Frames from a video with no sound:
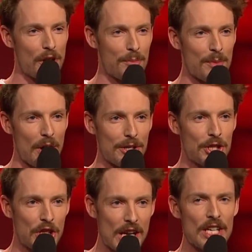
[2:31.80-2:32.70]
I promoted
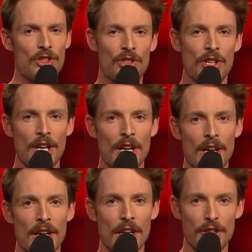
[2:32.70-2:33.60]
cheese
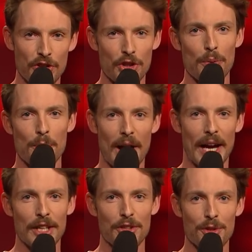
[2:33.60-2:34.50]
and
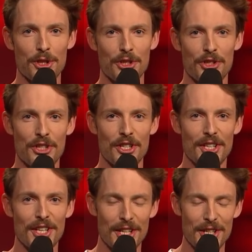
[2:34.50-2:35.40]
supermarkets, which is
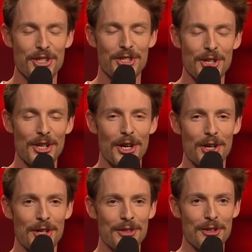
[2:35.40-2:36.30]
it's too
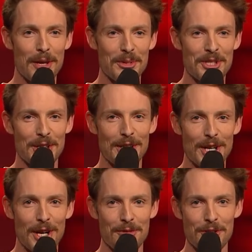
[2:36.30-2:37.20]
long for that particular
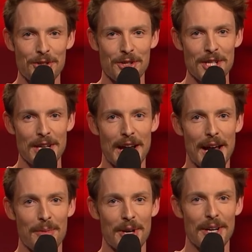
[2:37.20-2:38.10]
line of industry.
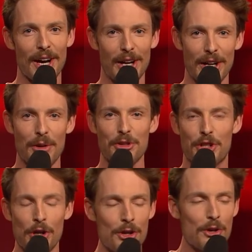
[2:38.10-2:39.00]
But it was
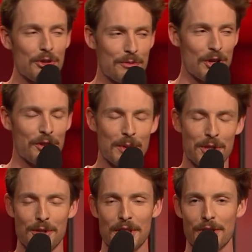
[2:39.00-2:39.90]
Gouda was my
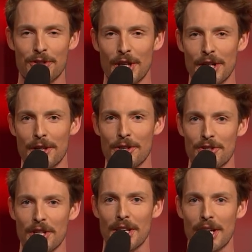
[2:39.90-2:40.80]
specialty. I'd say now
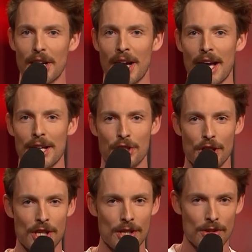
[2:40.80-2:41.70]
this is a hard
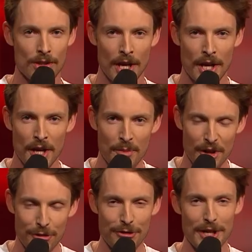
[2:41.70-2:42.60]
cheese,
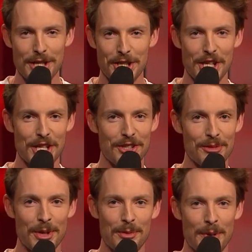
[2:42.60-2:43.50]
but a fair cheese,
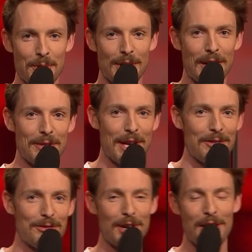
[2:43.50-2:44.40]
and people love that.
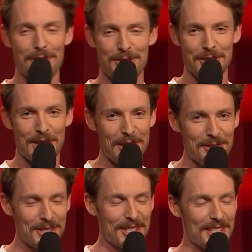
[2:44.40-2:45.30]
It'd fly off the shelves.